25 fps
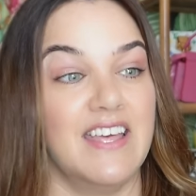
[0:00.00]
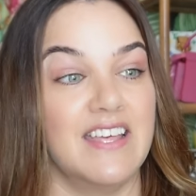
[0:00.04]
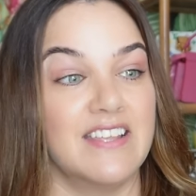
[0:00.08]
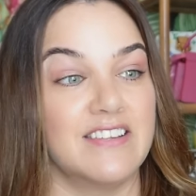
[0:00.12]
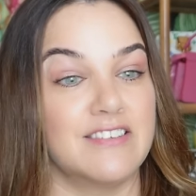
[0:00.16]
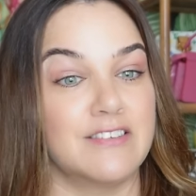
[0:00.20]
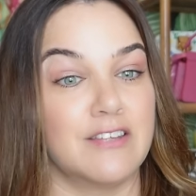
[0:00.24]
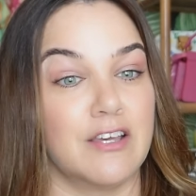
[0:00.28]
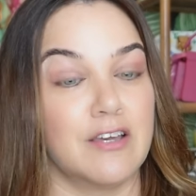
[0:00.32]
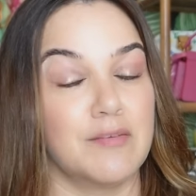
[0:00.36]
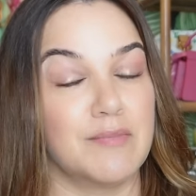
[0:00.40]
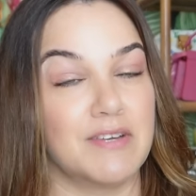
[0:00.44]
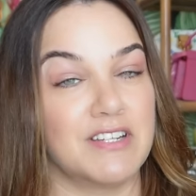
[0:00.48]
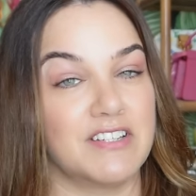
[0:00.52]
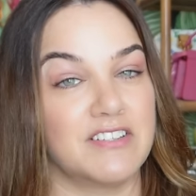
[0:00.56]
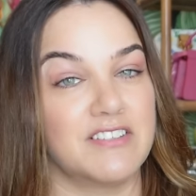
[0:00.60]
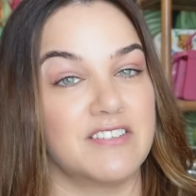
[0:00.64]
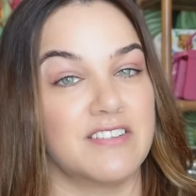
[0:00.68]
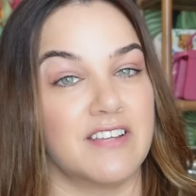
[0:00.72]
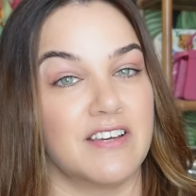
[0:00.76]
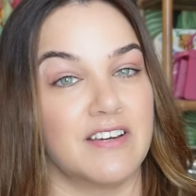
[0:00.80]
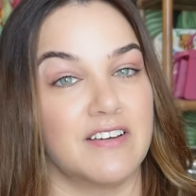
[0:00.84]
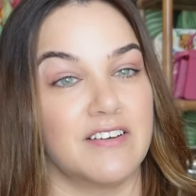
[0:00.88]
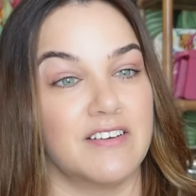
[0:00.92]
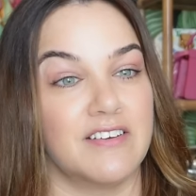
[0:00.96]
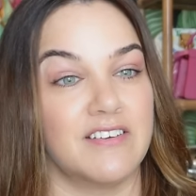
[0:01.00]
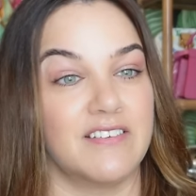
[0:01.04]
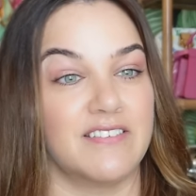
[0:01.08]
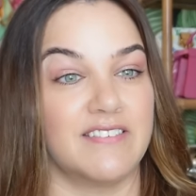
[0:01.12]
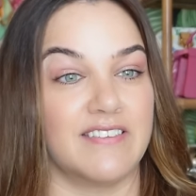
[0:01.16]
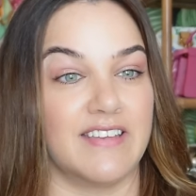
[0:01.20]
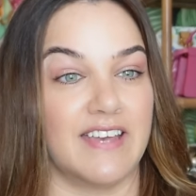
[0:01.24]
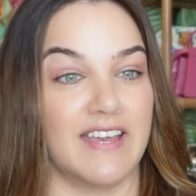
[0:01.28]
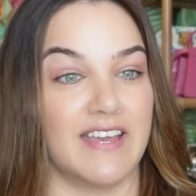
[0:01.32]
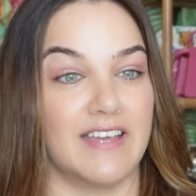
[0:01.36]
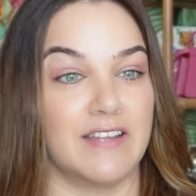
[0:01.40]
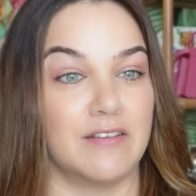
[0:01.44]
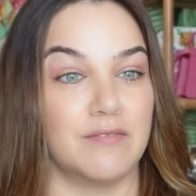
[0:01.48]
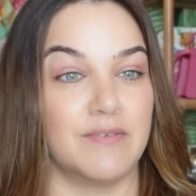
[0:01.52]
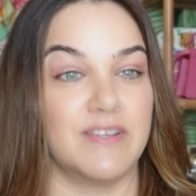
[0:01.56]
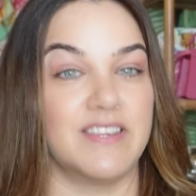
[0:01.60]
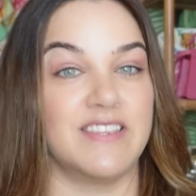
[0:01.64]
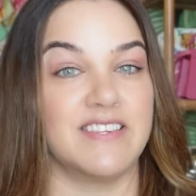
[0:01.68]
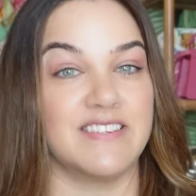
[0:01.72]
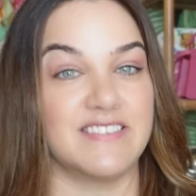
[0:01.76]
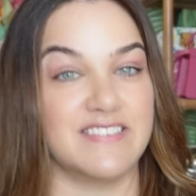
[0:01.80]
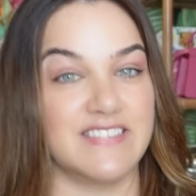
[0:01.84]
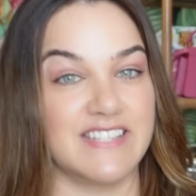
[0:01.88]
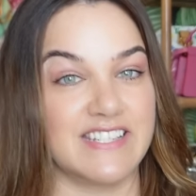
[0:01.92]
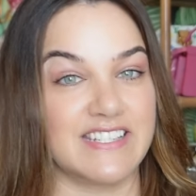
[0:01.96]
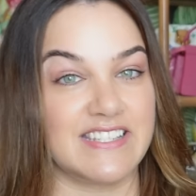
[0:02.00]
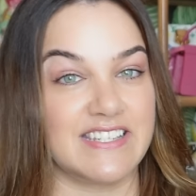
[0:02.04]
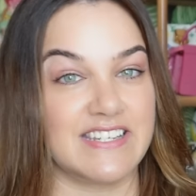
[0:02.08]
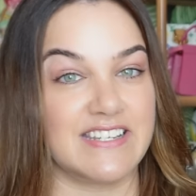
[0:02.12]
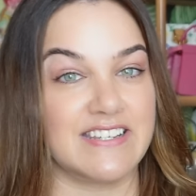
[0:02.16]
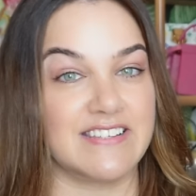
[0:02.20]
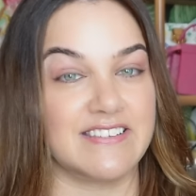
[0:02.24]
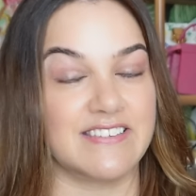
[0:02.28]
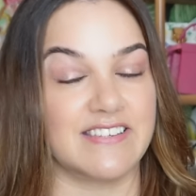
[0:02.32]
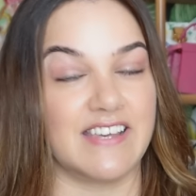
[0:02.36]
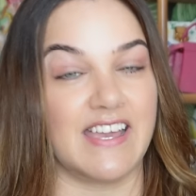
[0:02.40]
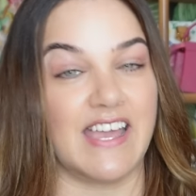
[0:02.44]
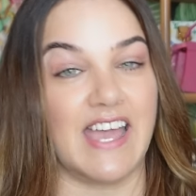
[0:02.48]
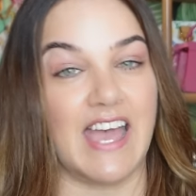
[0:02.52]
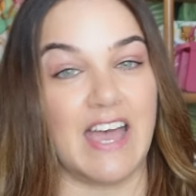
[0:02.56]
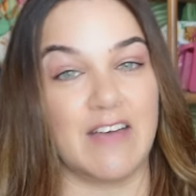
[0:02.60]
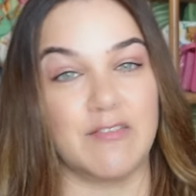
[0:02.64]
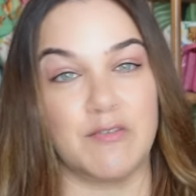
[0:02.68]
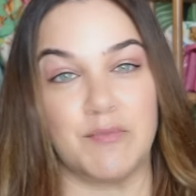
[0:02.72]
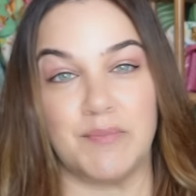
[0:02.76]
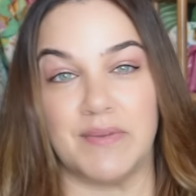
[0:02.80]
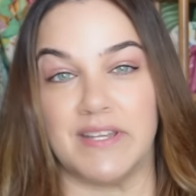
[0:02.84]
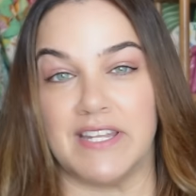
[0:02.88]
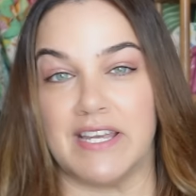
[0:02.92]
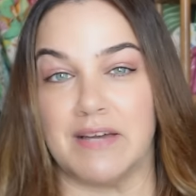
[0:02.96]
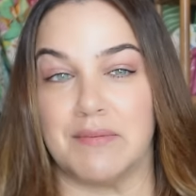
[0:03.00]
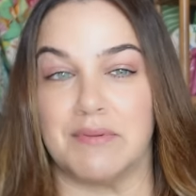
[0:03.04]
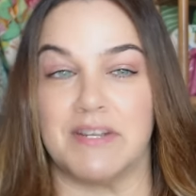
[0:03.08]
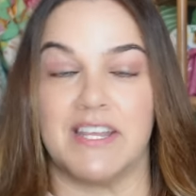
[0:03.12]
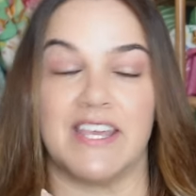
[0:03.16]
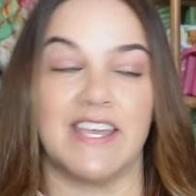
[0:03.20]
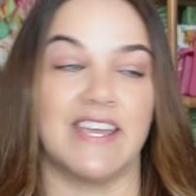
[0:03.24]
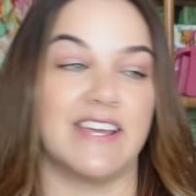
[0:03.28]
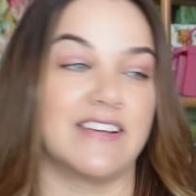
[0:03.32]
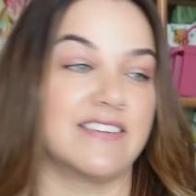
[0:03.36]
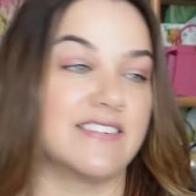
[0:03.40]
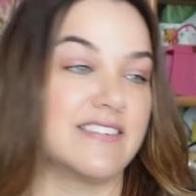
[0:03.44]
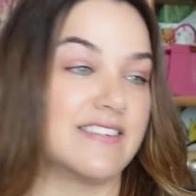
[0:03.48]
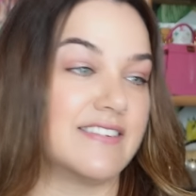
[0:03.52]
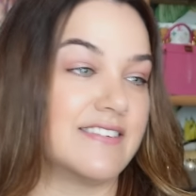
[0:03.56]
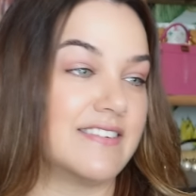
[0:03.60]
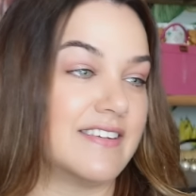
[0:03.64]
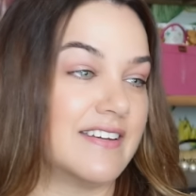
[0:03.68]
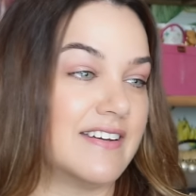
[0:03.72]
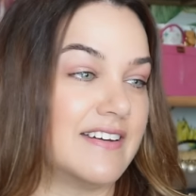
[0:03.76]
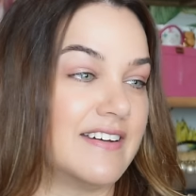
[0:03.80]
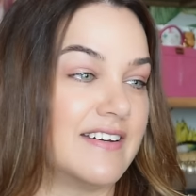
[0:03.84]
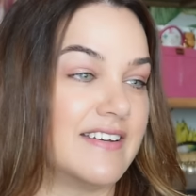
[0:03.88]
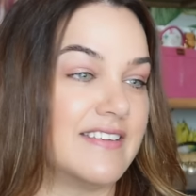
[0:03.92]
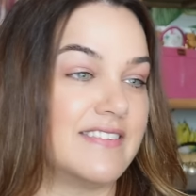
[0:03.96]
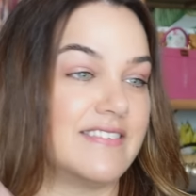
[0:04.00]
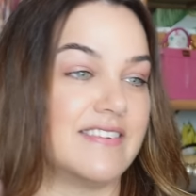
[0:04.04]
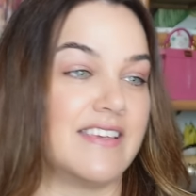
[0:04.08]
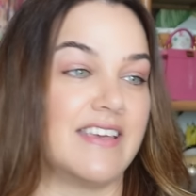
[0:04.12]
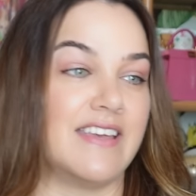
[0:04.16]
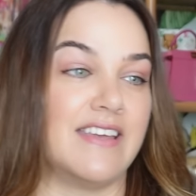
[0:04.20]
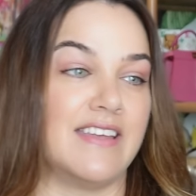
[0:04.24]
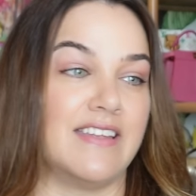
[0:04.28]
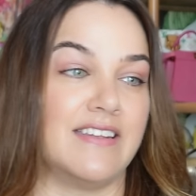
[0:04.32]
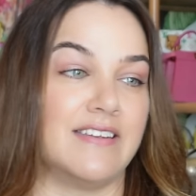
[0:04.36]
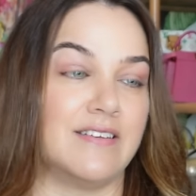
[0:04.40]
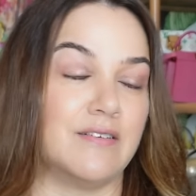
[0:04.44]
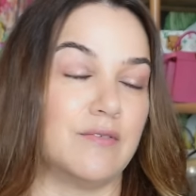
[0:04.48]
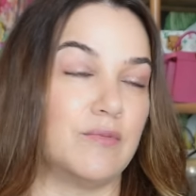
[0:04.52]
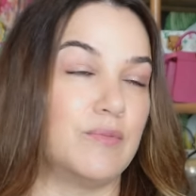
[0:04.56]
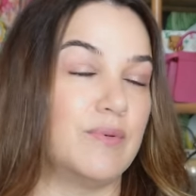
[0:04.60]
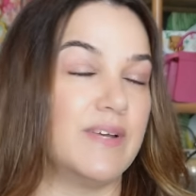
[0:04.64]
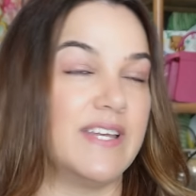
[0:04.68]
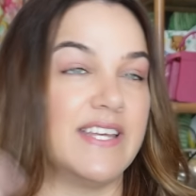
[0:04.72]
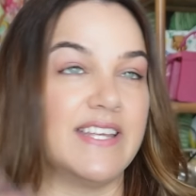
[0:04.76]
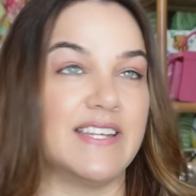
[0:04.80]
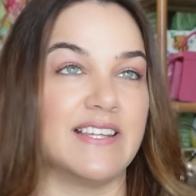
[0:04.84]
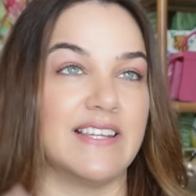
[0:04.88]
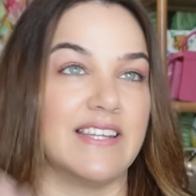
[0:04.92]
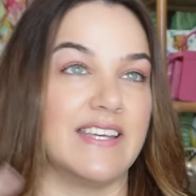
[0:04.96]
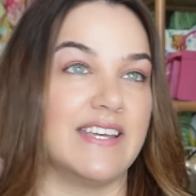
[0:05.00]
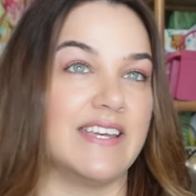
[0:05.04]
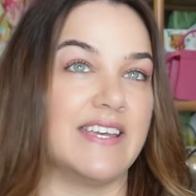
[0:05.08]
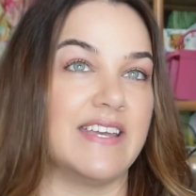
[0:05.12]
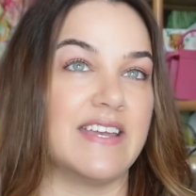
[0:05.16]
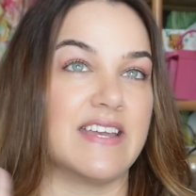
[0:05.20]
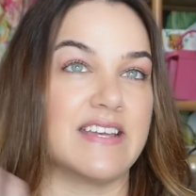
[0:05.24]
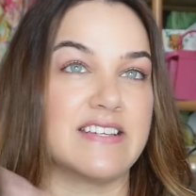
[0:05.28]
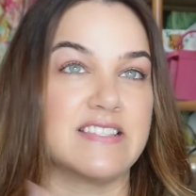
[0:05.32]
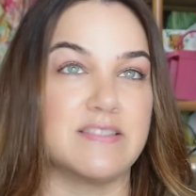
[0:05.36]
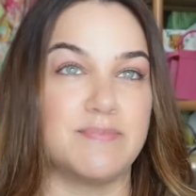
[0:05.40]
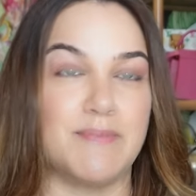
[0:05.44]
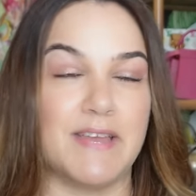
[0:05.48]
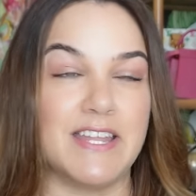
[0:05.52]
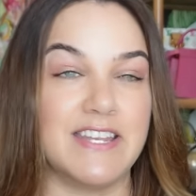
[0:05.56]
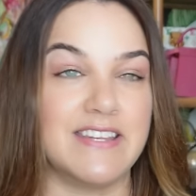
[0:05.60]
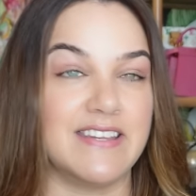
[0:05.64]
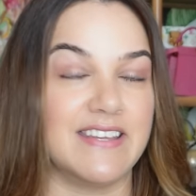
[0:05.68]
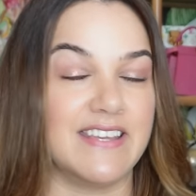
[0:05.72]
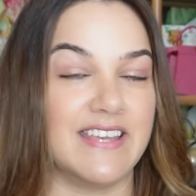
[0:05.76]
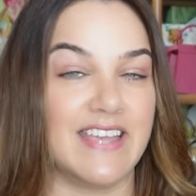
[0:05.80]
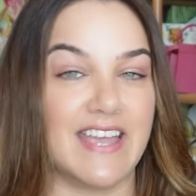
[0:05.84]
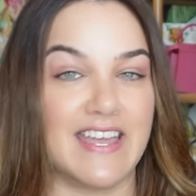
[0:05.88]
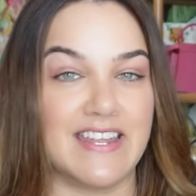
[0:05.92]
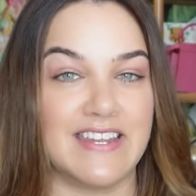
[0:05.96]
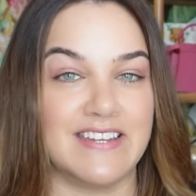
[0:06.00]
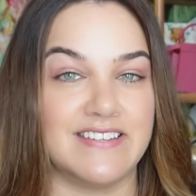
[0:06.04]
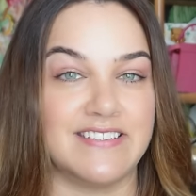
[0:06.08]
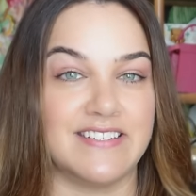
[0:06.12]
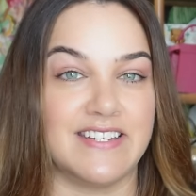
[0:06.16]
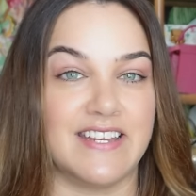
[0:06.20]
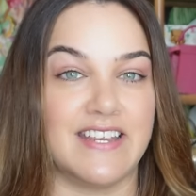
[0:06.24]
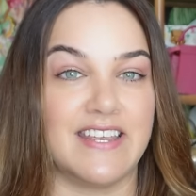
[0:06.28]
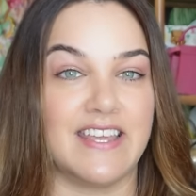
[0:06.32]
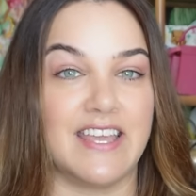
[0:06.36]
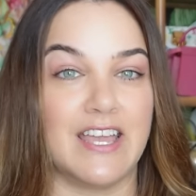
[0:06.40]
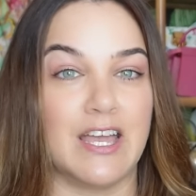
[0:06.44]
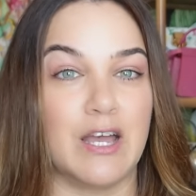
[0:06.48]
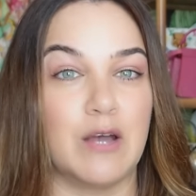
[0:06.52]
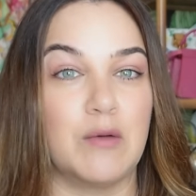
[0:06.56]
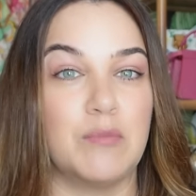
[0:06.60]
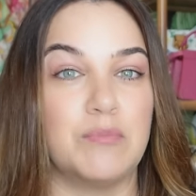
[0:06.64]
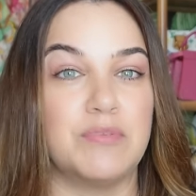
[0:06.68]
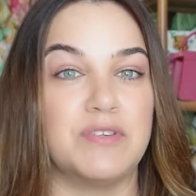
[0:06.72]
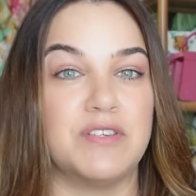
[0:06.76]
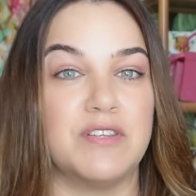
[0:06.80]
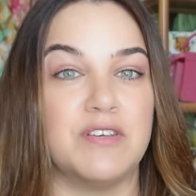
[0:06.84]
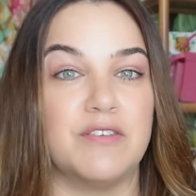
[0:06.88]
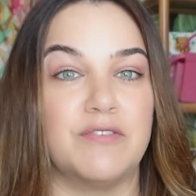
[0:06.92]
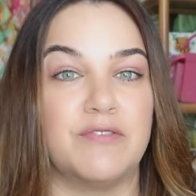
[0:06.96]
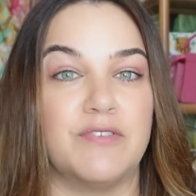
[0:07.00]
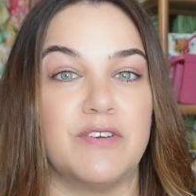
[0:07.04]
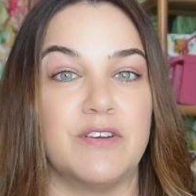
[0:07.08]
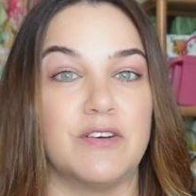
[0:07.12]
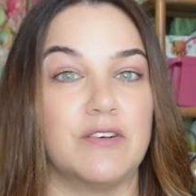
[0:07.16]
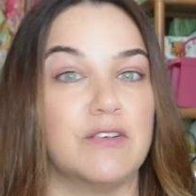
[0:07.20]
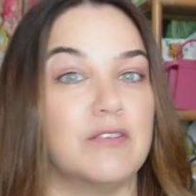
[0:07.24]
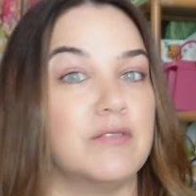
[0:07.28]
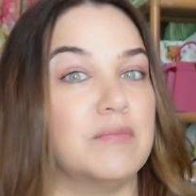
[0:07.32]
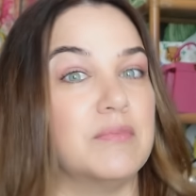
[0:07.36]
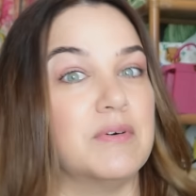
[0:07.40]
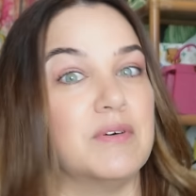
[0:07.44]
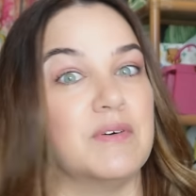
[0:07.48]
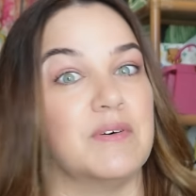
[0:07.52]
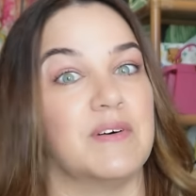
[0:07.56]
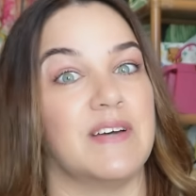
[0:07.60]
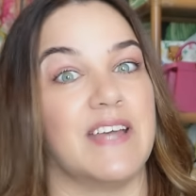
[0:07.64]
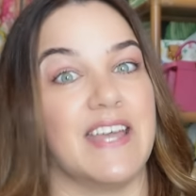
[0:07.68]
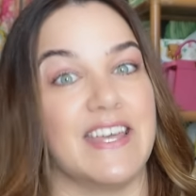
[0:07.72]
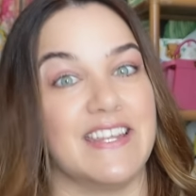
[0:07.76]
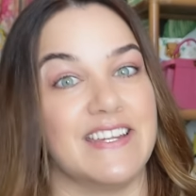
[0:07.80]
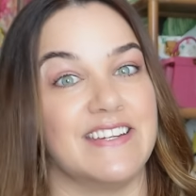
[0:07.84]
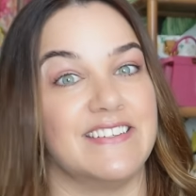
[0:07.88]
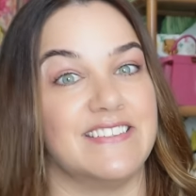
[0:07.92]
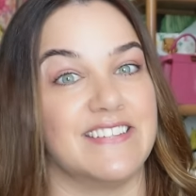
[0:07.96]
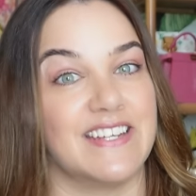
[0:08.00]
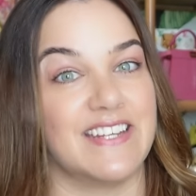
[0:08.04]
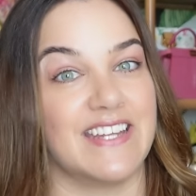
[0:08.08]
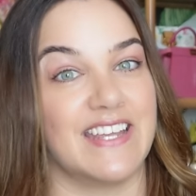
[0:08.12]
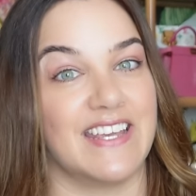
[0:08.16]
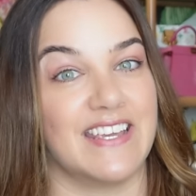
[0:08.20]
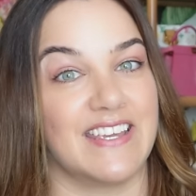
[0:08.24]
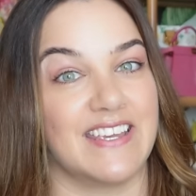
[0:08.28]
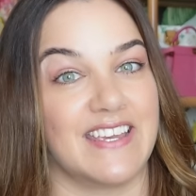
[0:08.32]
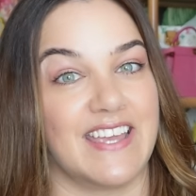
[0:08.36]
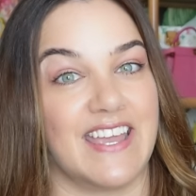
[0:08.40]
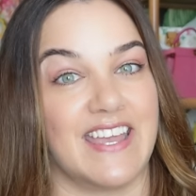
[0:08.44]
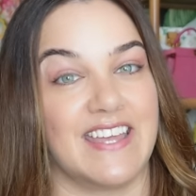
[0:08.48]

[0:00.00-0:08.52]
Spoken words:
So much so that with the sickness, I haven't been able to exercise, and weirdly, expending energy helps you feel more energetic.